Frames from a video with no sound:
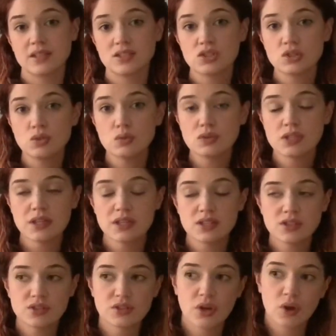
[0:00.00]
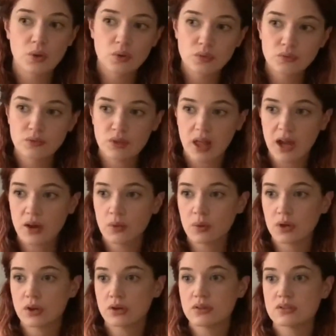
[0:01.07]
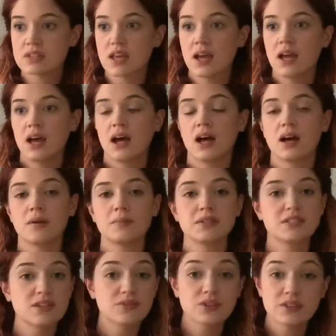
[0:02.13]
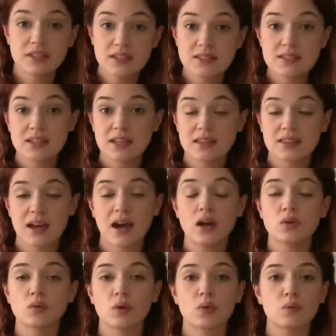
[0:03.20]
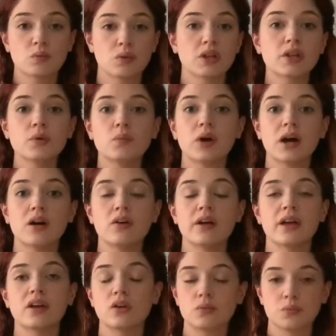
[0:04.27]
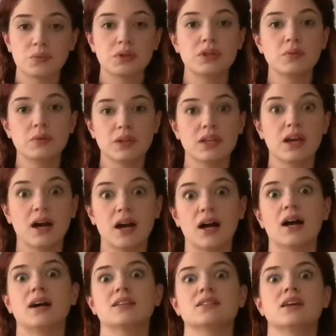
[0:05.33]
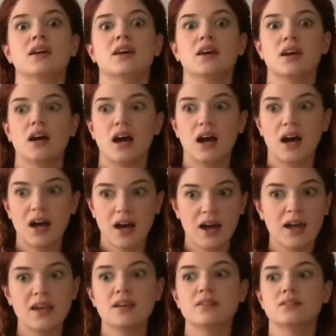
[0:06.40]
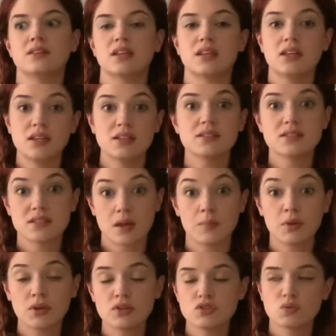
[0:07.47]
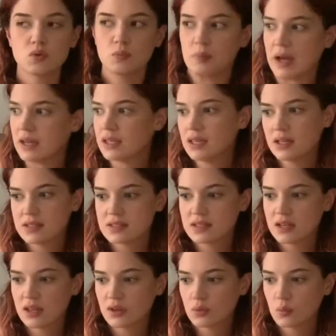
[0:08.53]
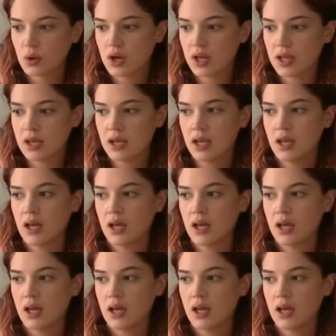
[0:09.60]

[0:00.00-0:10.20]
Susans, cone flowers, different things like that grow really well in our really, really hot, high heat summers. Rudbeckia is another one.